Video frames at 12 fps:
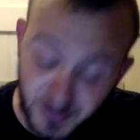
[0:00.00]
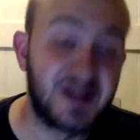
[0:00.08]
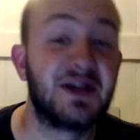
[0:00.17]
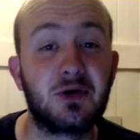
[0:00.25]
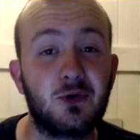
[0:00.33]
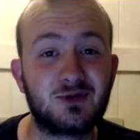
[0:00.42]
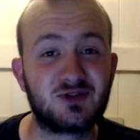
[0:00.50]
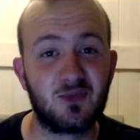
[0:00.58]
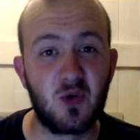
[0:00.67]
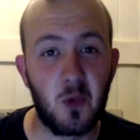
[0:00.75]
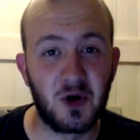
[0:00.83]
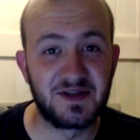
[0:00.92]
Freaking
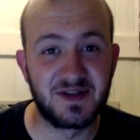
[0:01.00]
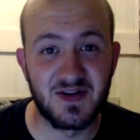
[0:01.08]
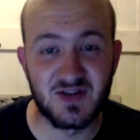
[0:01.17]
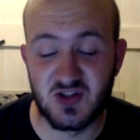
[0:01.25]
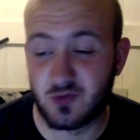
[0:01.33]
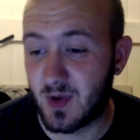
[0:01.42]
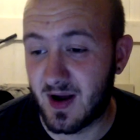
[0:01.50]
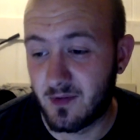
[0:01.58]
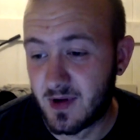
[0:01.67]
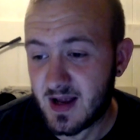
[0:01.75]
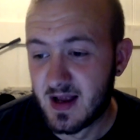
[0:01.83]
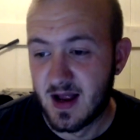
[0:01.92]
awesome at what it does as
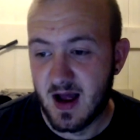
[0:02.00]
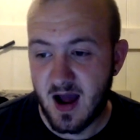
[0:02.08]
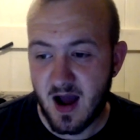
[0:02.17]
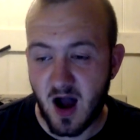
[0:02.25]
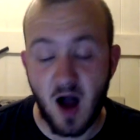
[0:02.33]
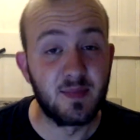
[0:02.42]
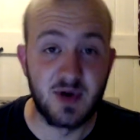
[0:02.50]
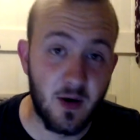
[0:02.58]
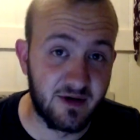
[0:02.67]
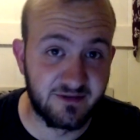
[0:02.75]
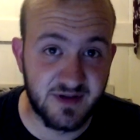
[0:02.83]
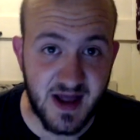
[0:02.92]
well. I'm
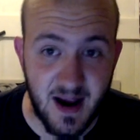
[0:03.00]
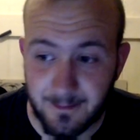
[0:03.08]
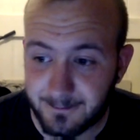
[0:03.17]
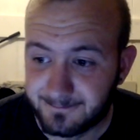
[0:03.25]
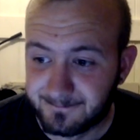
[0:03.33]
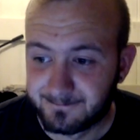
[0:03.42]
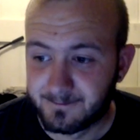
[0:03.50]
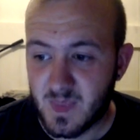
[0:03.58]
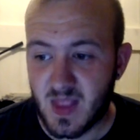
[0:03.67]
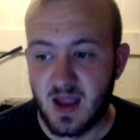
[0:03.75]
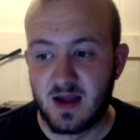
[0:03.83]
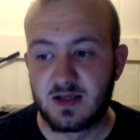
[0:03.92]
going for that.
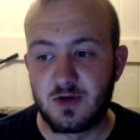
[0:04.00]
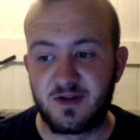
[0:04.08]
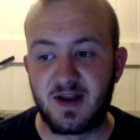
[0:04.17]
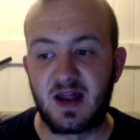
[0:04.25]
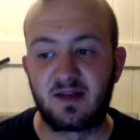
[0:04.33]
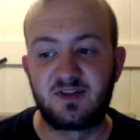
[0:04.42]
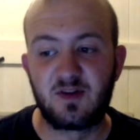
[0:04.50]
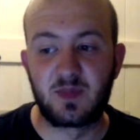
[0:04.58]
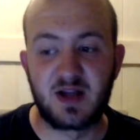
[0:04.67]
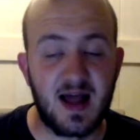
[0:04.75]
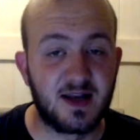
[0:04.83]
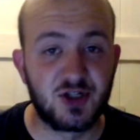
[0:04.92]
You then have
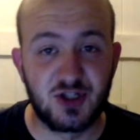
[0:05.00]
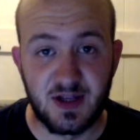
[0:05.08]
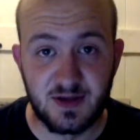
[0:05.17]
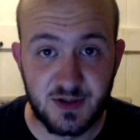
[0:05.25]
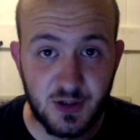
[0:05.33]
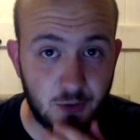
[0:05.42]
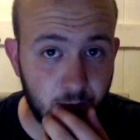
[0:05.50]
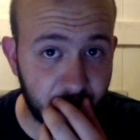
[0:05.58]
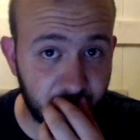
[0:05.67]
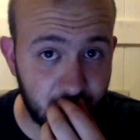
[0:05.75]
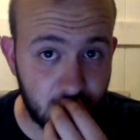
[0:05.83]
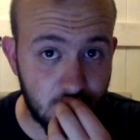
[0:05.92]
Diplocalus Gen 2,
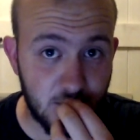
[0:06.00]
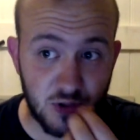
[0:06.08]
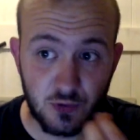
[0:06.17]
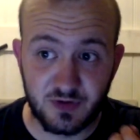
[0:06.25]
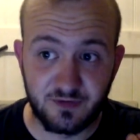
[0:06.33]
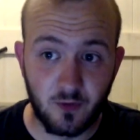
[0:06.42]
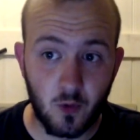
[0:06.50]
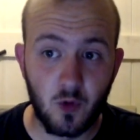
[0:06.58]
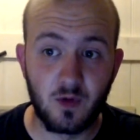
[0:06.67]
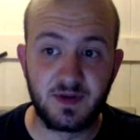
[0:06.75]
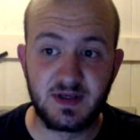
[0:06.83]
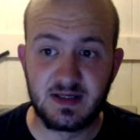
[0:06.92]
used
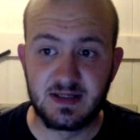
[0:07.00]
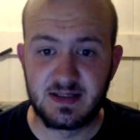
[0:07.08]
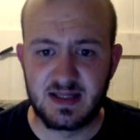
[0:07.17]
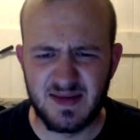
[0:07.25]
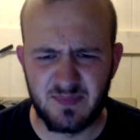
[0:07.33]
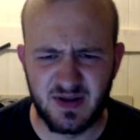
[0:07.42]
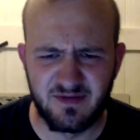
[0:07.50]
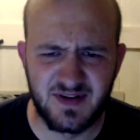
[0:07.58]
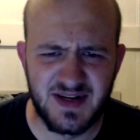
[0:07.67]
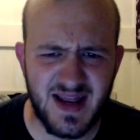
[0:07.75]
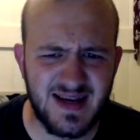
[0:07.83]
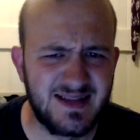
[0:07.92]
for the
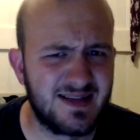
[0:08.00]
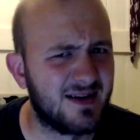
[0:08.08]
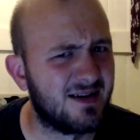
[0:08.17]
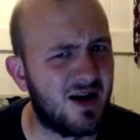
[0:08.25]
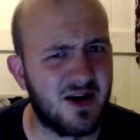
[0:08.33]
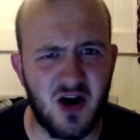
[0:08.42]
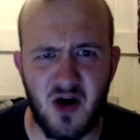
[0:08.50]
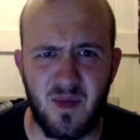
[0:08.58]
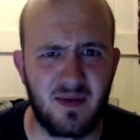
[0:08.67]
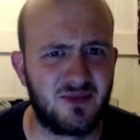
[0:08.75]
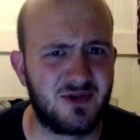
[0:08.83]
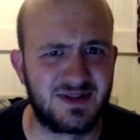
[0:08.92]
Diplovenator. I
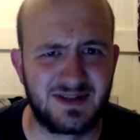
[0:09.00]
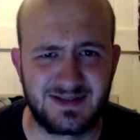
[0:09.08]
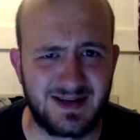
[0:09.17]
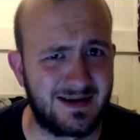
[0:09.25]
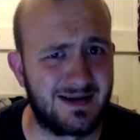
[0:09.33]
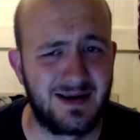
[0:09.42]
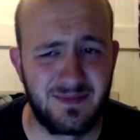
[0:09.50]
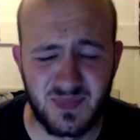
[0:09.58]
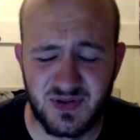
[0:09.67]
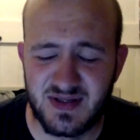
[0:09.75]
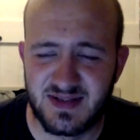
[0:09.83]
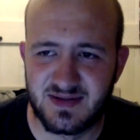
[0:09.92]
can't remember his exact
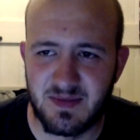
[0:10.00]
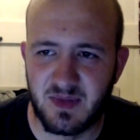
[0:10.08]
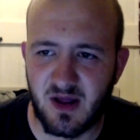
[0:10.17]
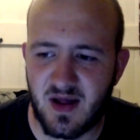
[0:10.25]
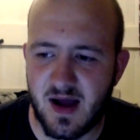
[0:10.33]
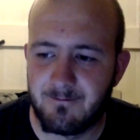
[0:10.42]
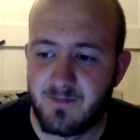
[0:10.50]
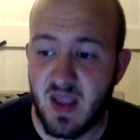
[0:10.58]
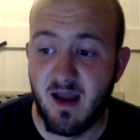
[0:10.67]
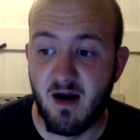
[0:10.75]
name, but it's something like that.